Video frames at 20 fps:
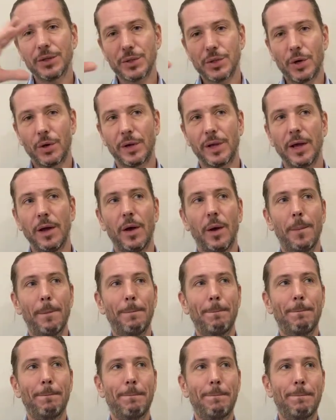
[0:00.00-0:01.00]
okay,
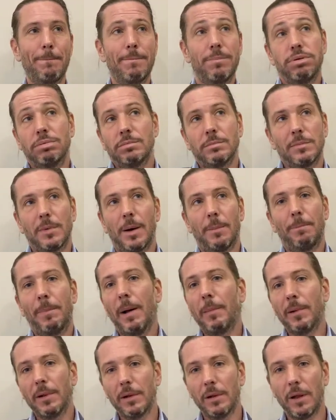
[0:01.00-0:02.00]
a
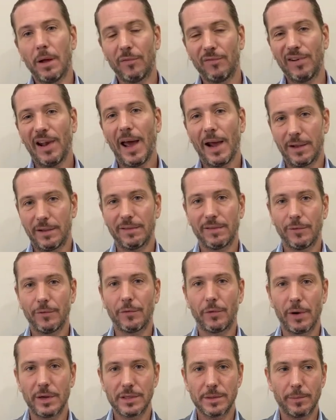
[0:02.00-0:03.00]
bubble of light,
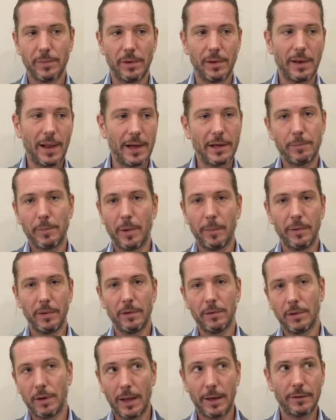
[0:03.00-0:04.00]
for example, light bubble
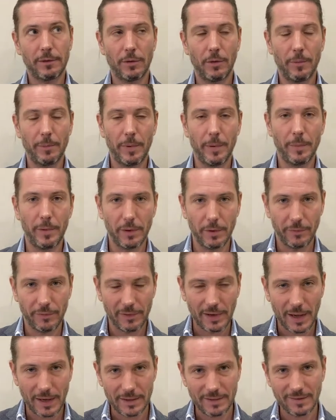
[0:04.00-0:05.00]
of
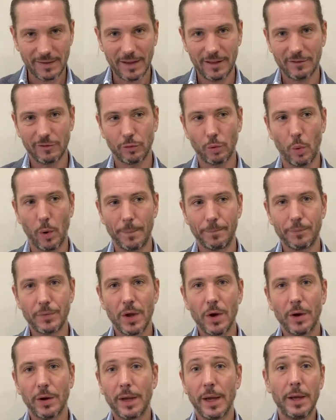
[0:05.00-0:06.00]
light, and so on.
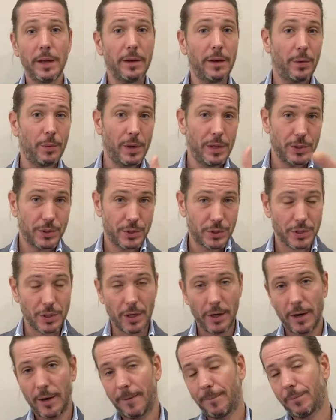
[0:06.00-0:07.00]
Okay, there is
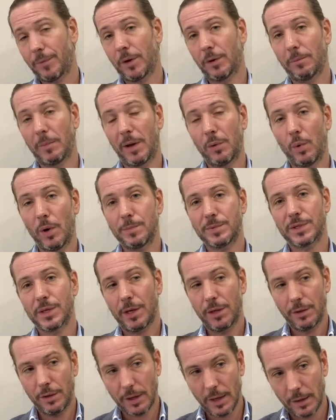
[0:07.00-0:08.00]
on my
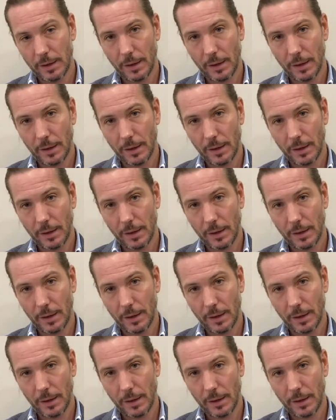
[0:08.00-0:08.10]
website, you can